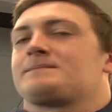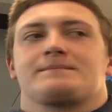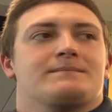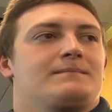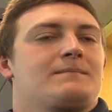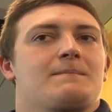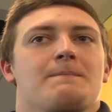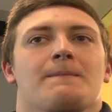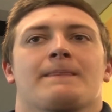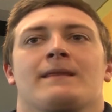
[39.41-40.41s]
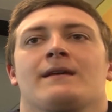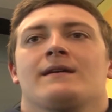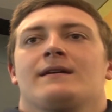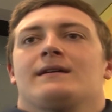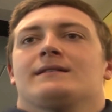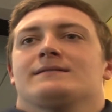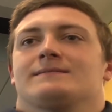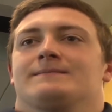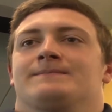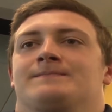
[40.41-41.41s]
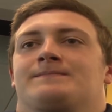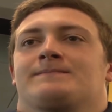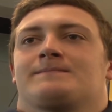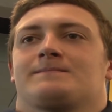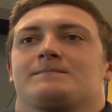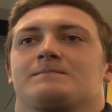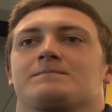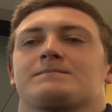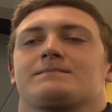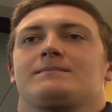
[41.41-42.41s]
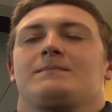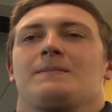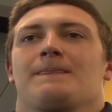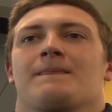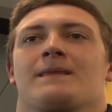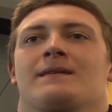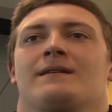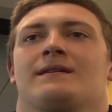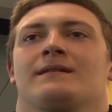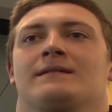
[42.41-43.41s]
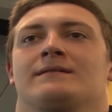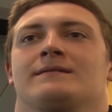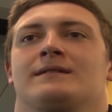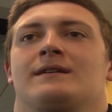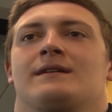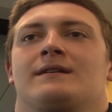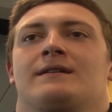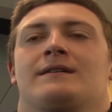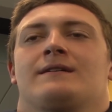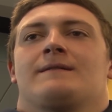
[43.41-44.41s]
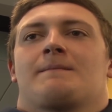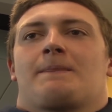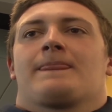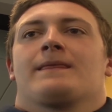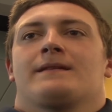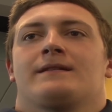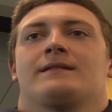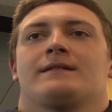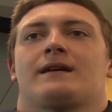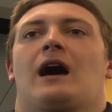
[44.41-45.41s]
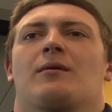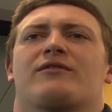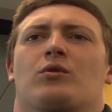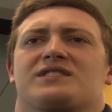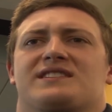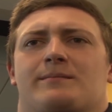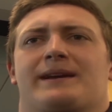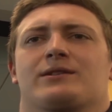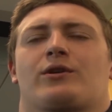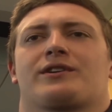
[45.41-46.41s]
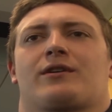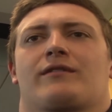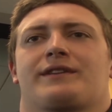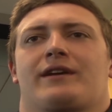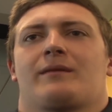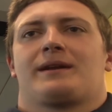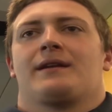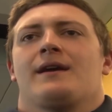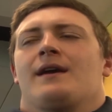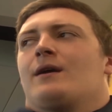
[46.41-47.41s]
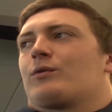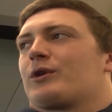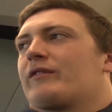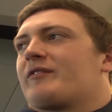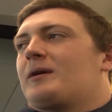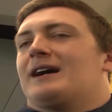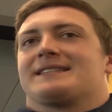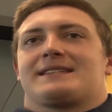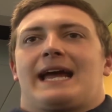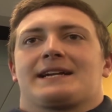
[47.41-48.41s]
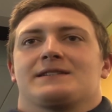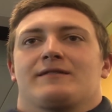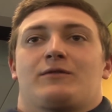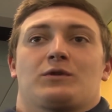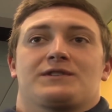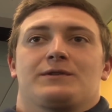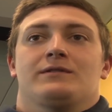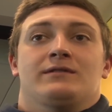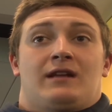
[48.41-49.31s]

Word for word: What about the on-the-field stuff, the, the installing that, has been going on the last few practices? Big adjustment for you guys? Um, of course, it's a big learning curve. You know, I mean, we're going from odd stack to four-two.